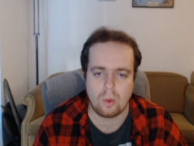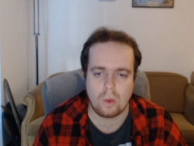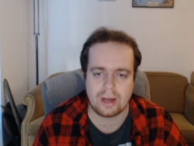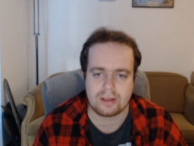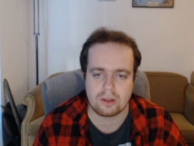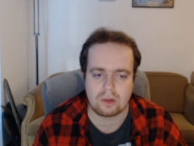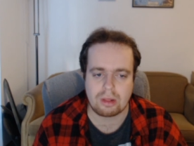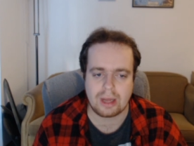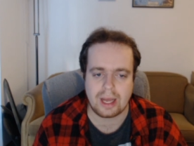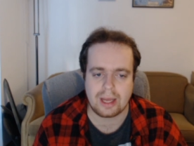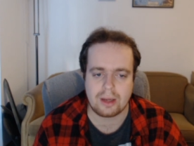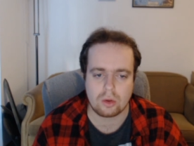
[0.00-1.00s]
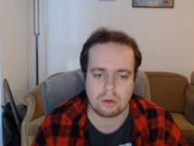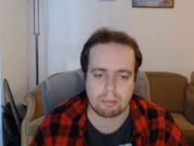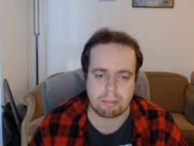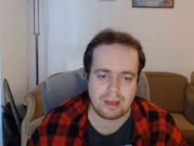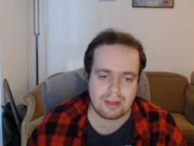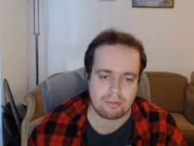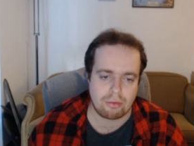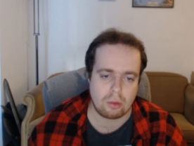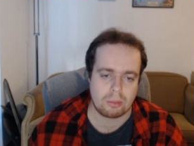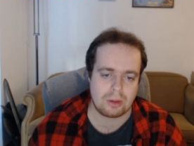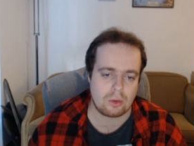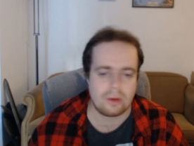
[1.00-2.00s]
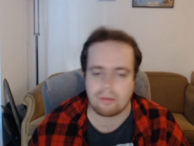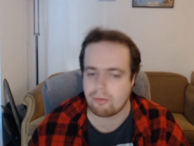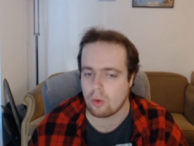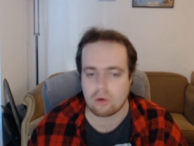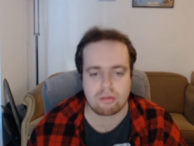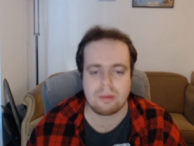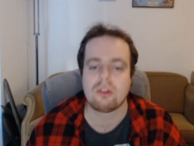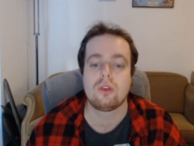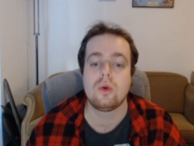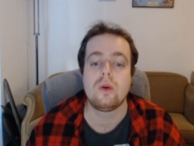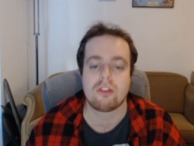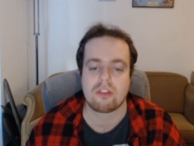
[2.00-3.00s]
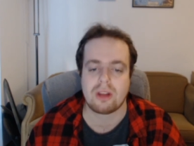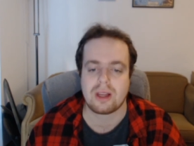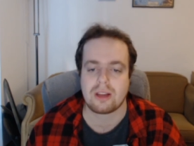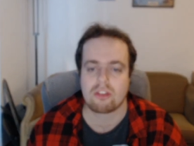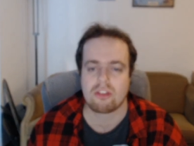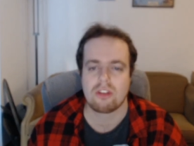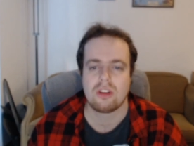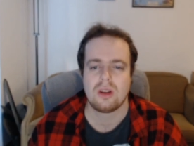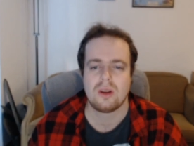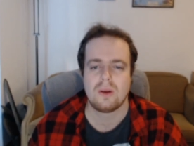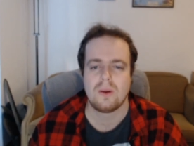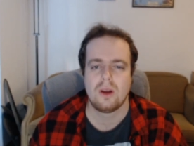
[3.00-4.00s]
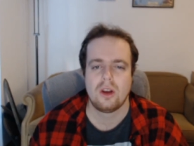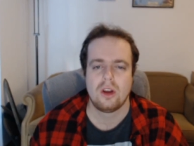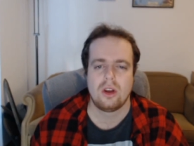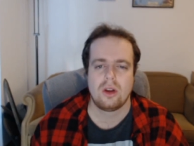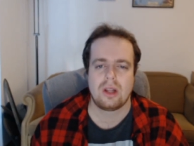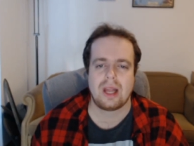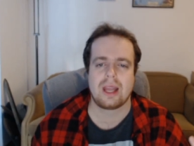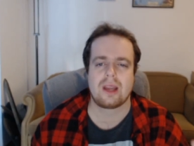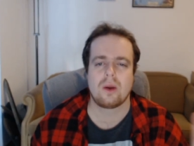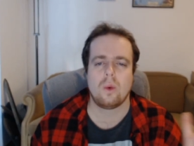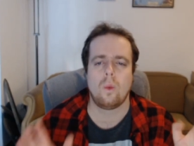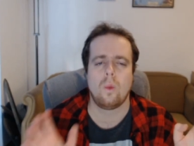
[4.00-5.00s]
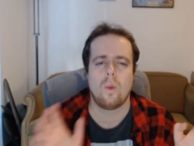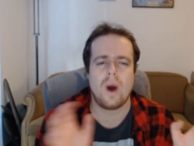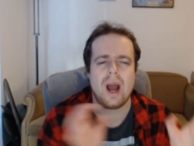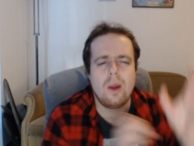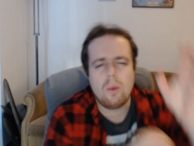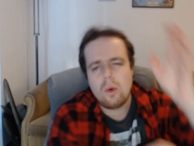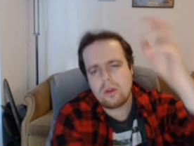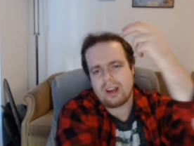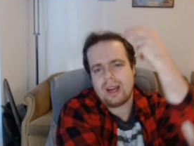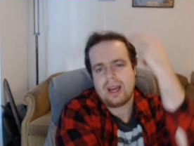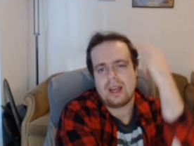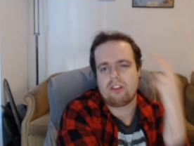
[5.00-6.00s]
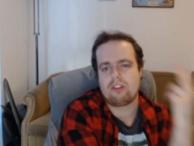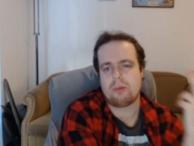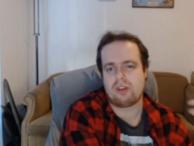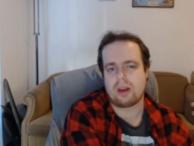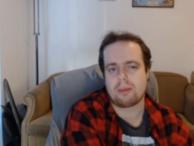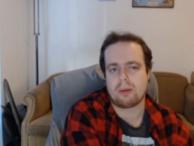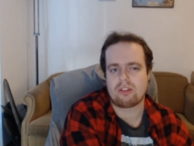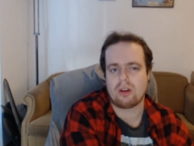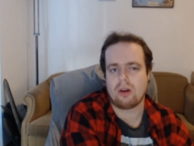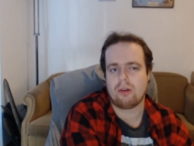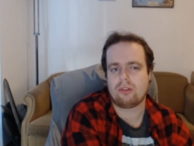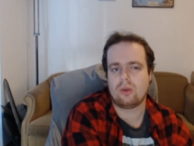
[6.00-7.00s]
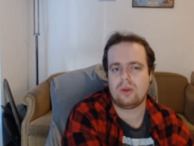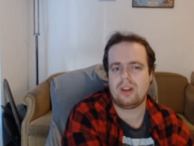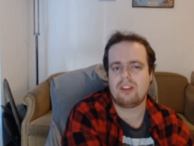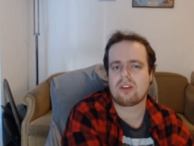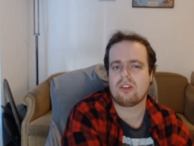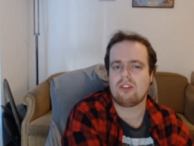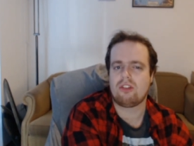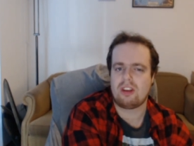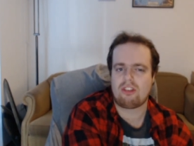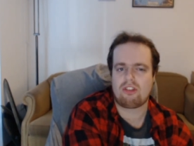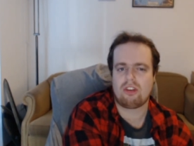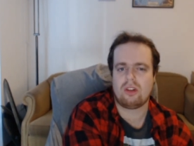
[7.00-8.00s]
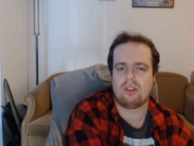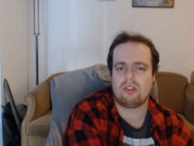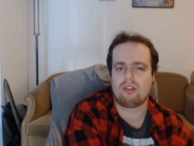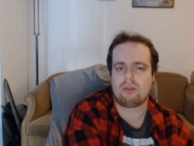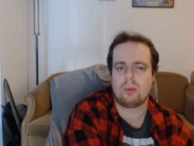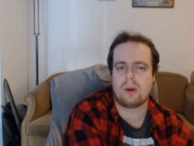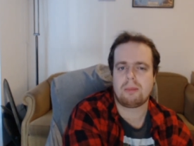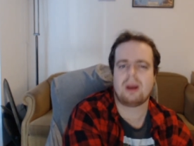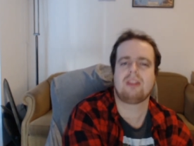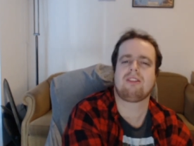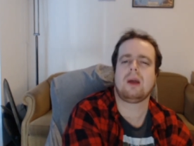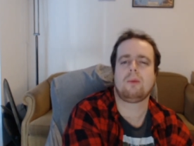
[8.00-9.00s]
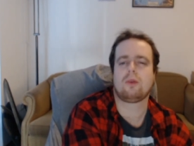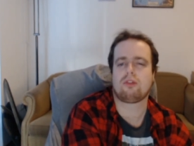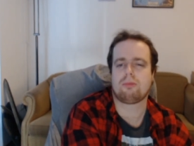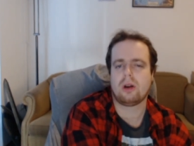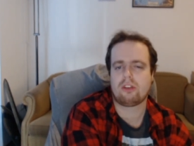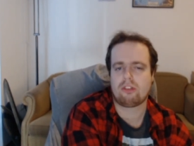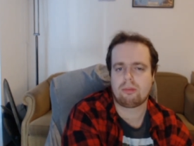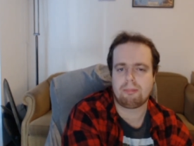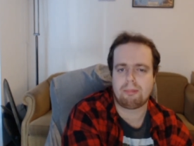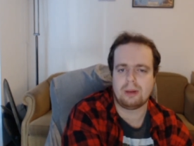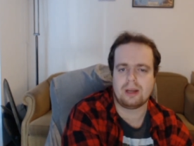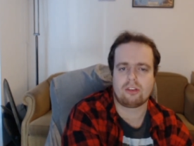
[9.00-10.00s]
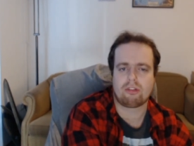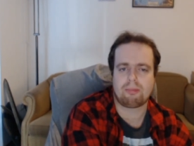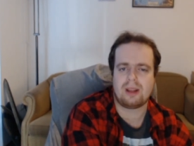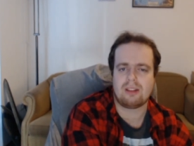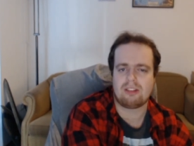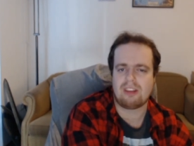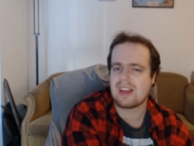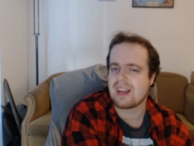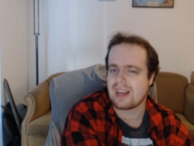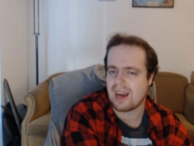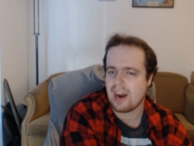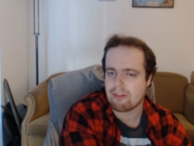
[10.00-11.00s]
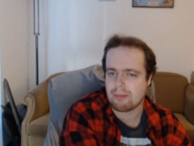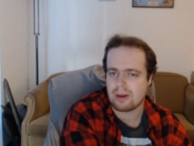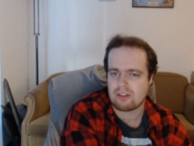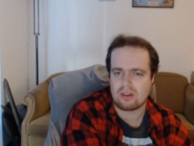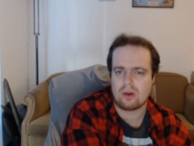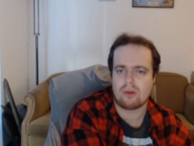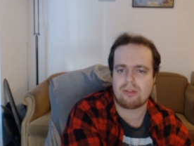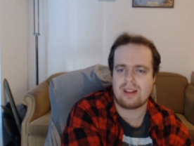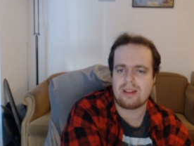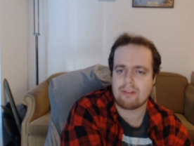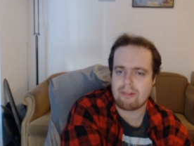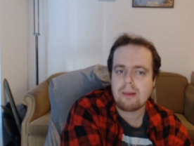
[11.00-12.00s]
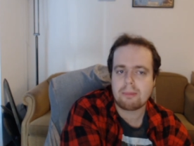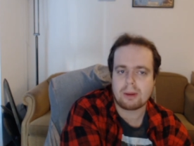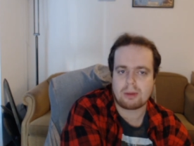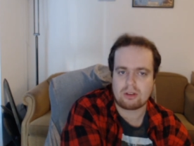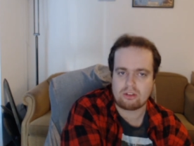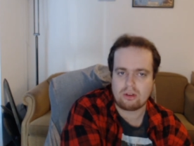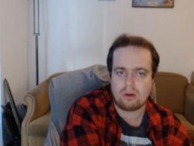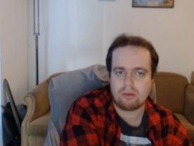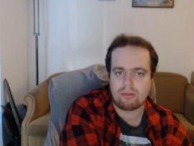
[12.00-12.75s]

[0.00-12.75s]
I did not like on a platform that only forced me to do these things. Like, why would I subject myself to these conditions when my time was much better spent taking care of myself and developing myself?